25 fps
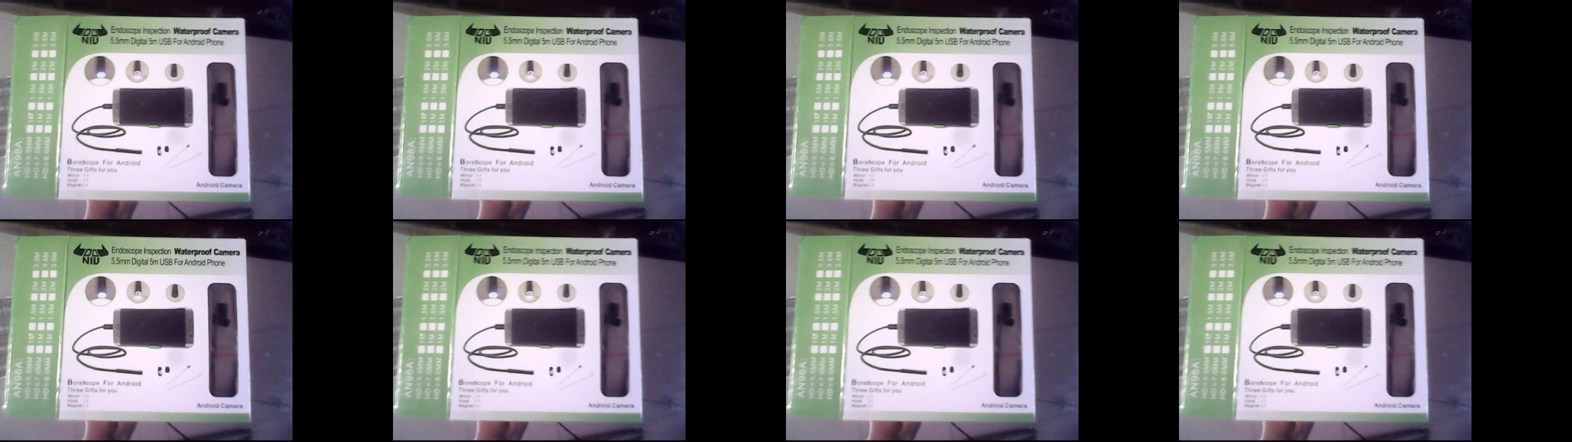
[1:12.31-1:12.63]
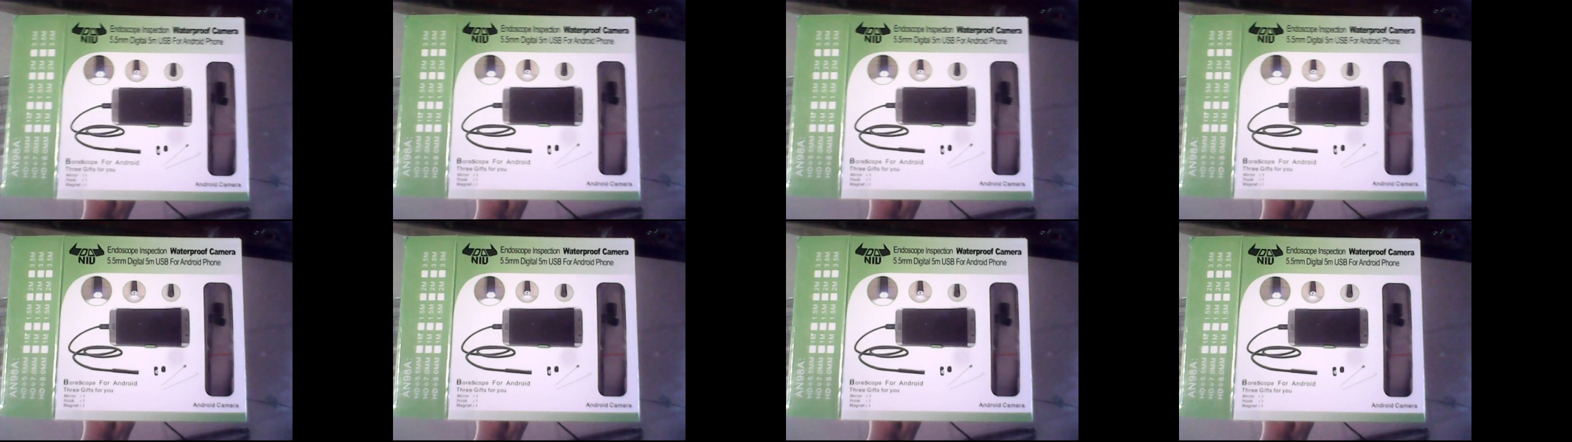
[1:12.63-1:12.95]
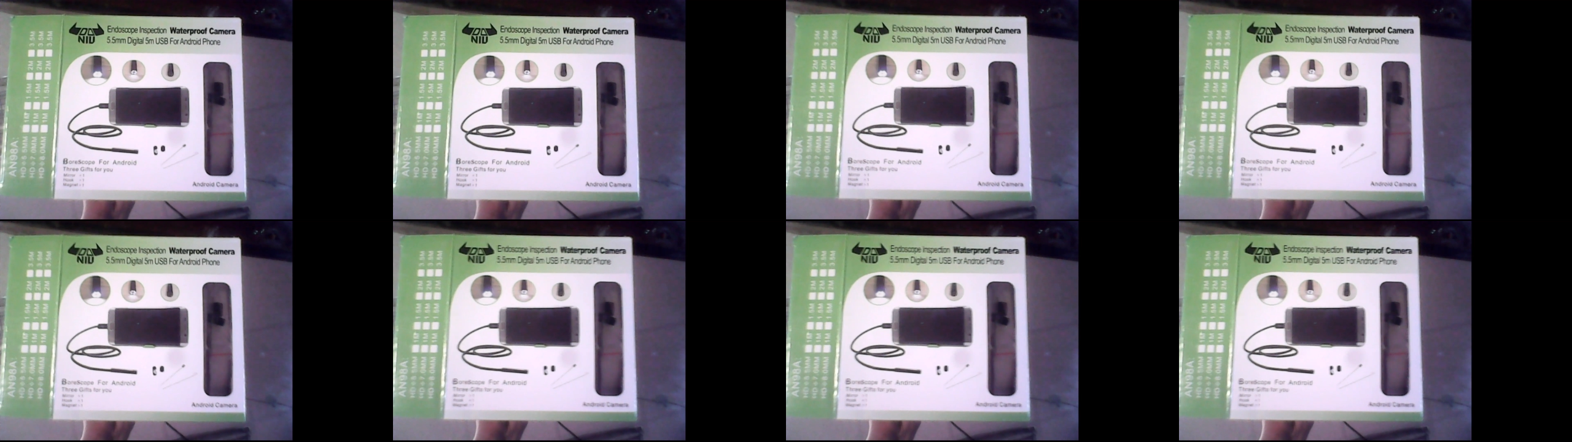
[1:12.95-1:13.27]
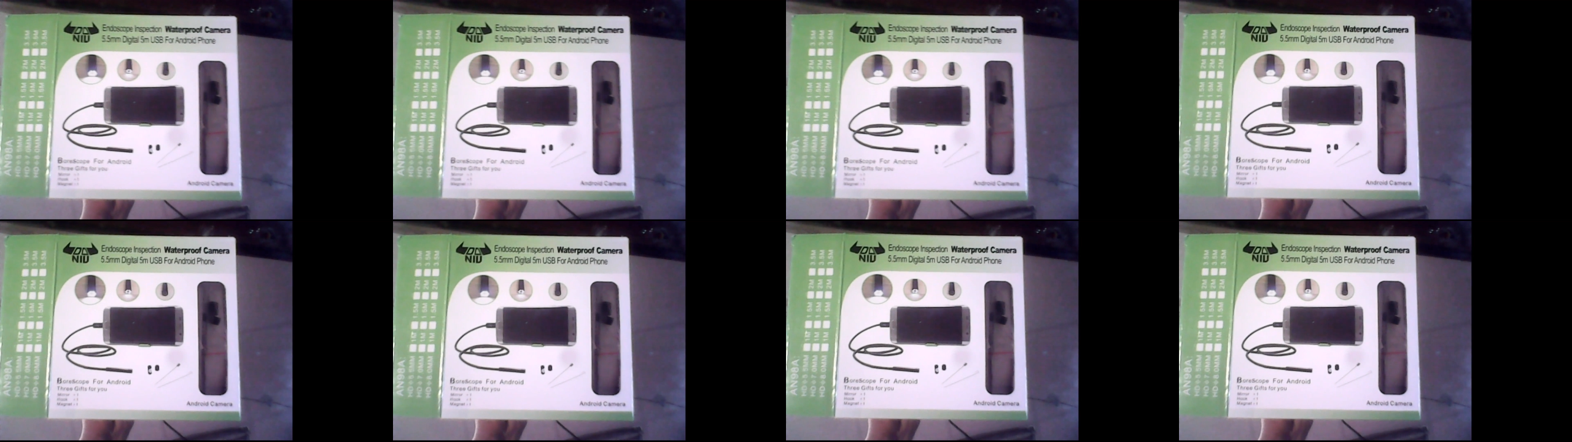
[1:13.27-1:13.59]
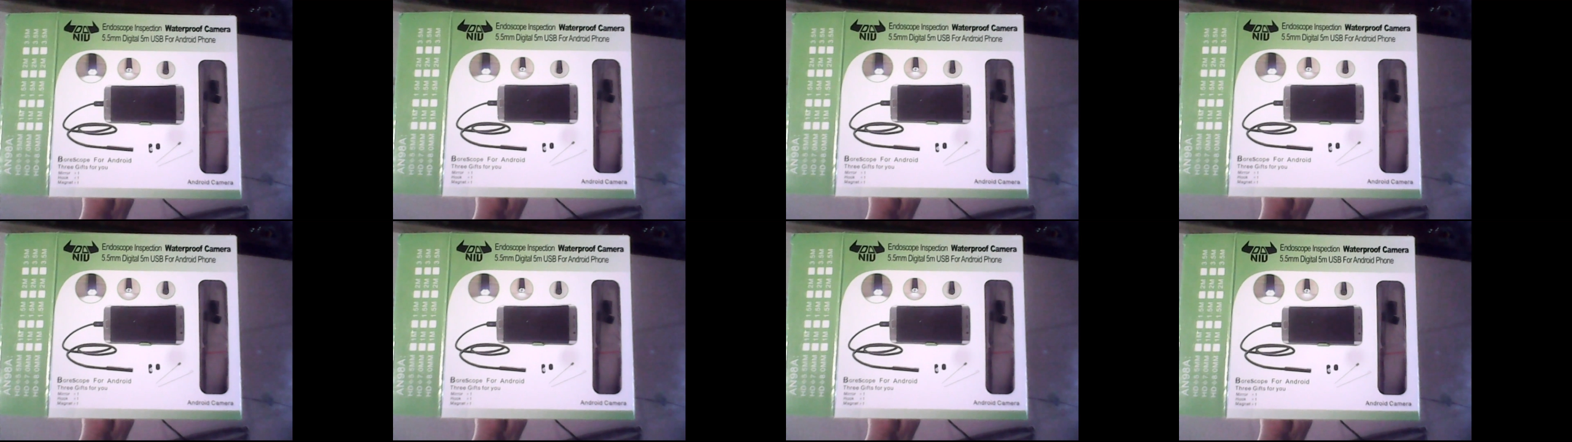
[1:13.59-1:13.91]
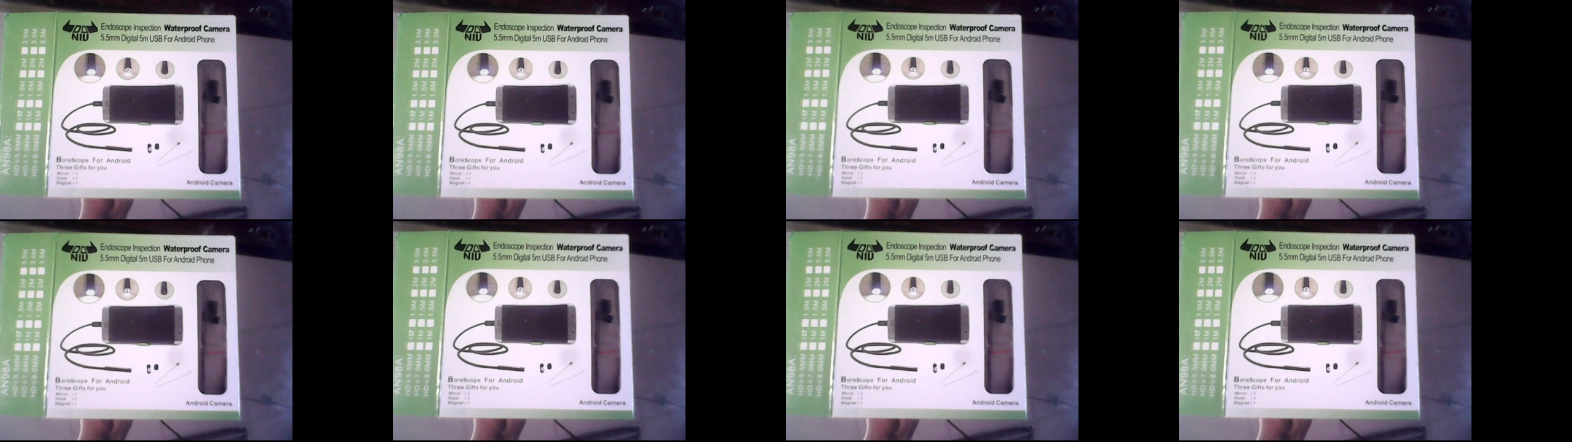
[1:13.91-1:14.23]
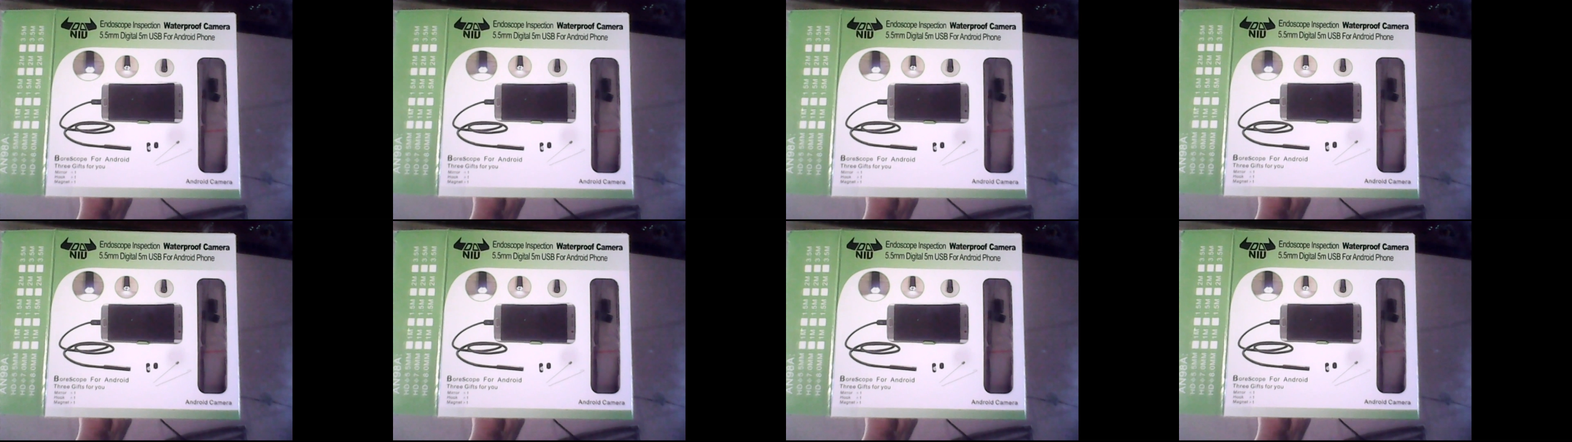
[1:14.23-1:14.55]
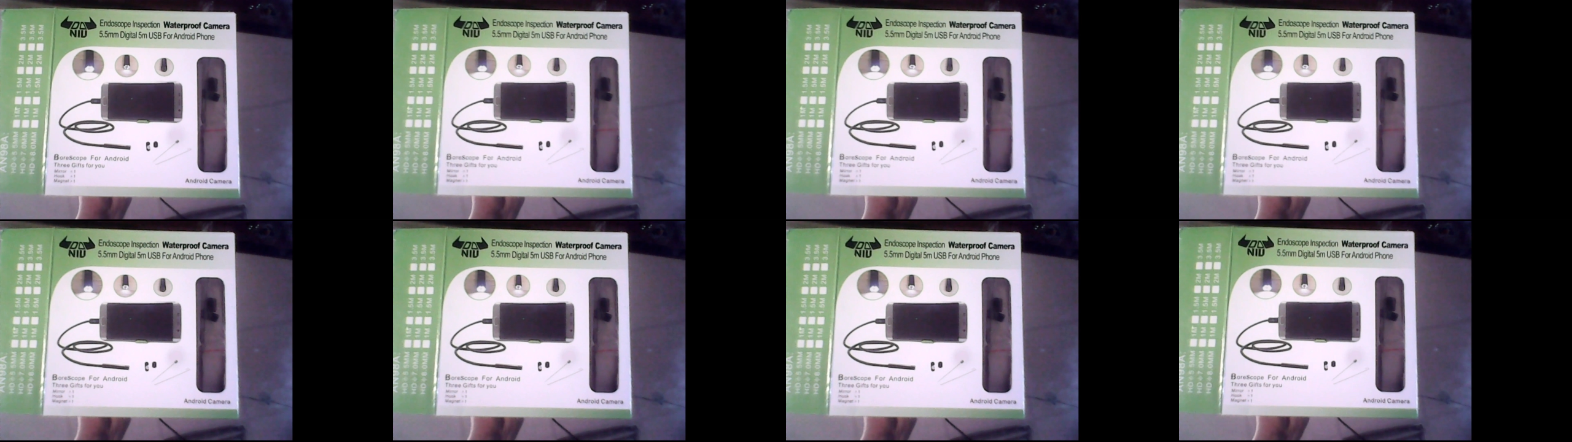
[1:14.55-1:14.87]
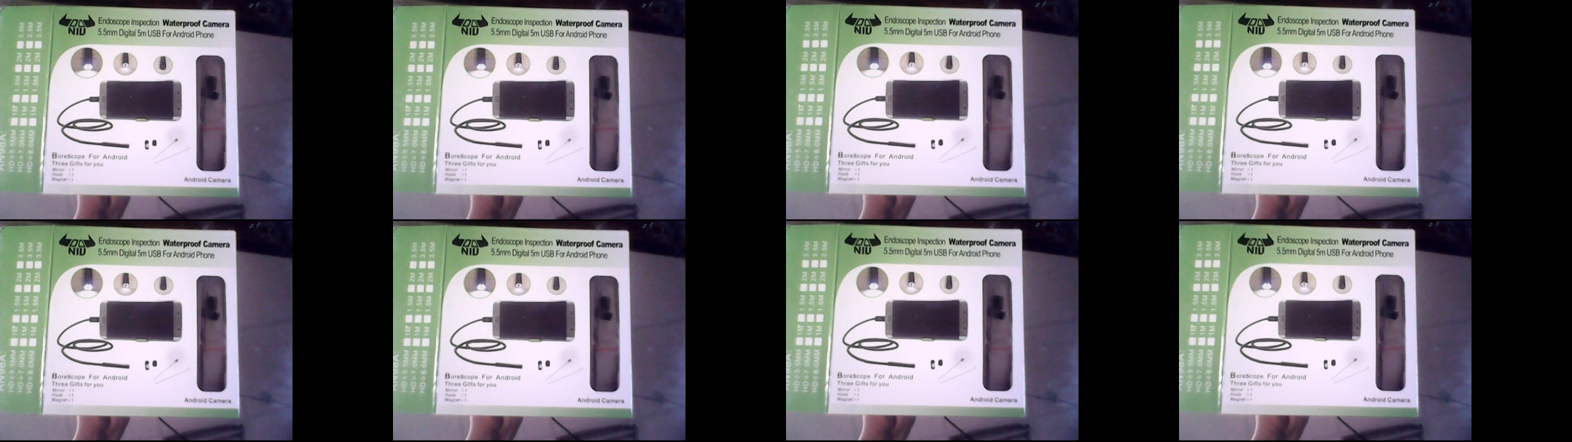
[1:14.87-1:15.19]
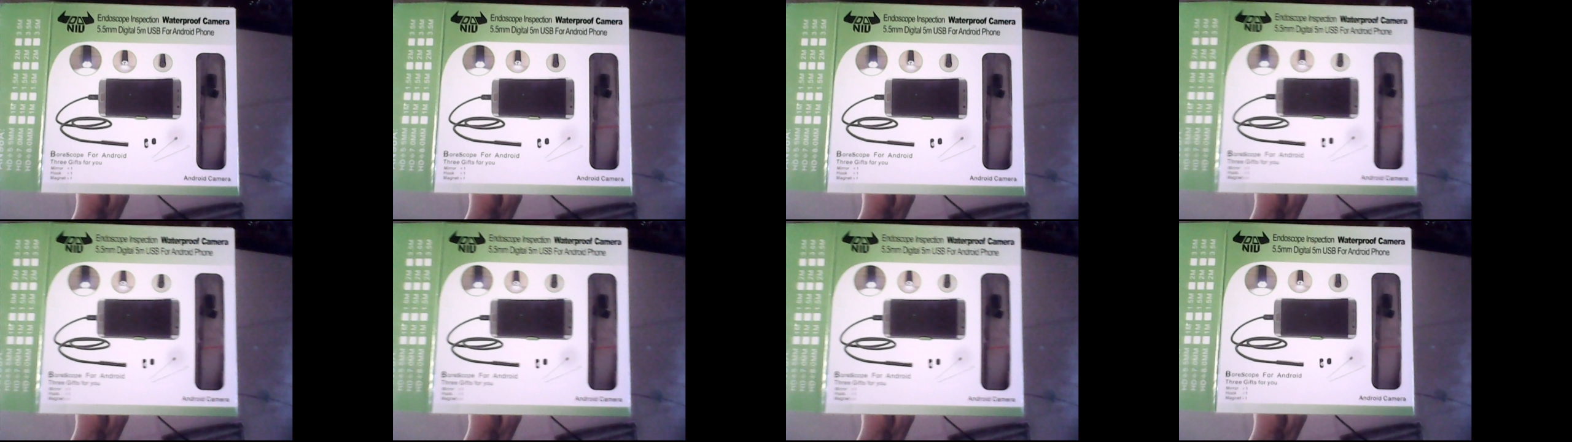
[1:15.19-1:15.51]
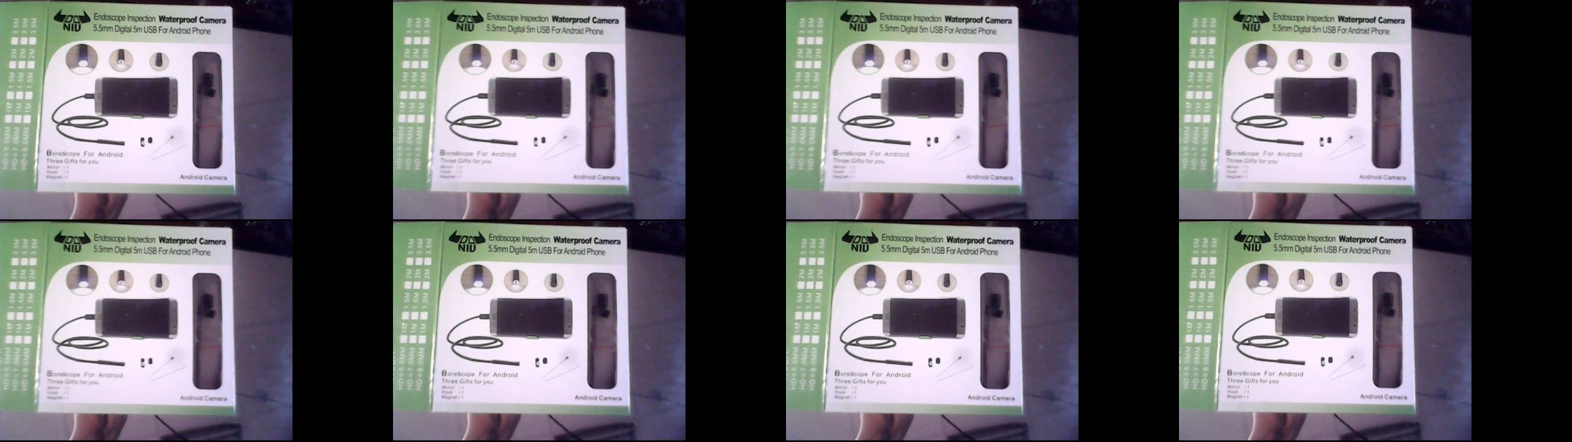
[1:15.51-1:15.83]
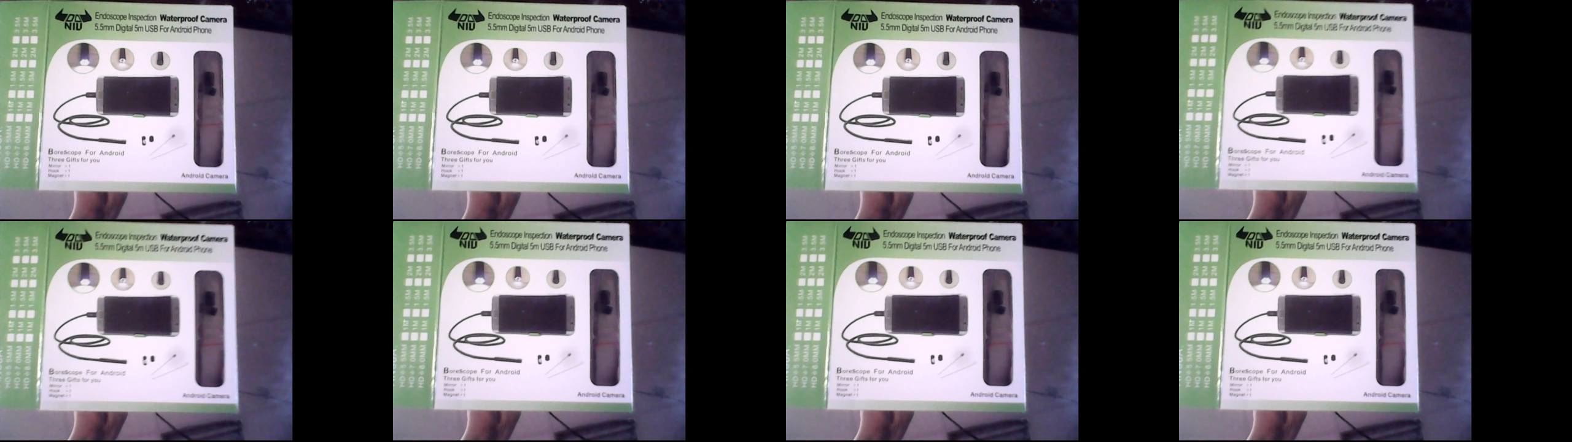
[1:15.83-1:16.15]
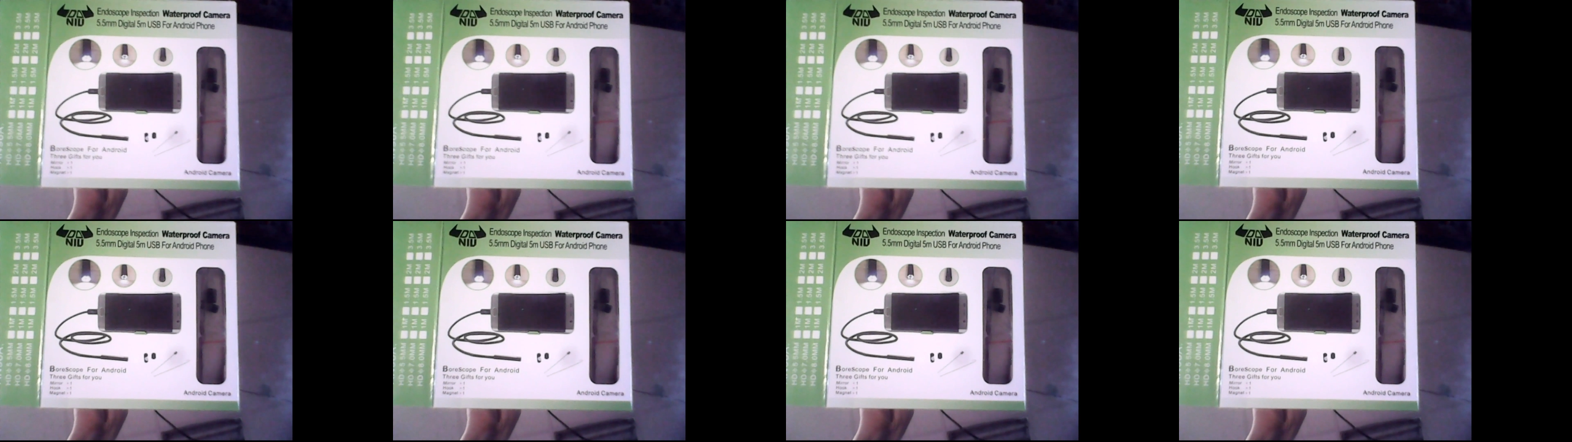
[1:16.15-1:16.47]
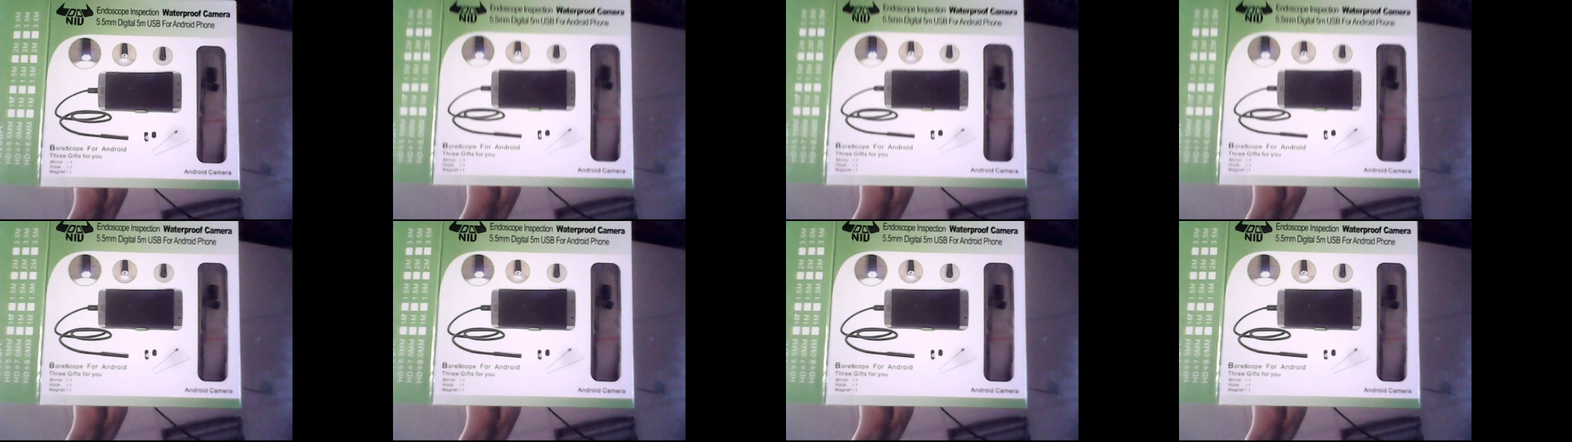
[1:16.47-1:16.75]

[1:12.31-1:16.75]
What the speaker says: No face is visible, so there are no lips to read.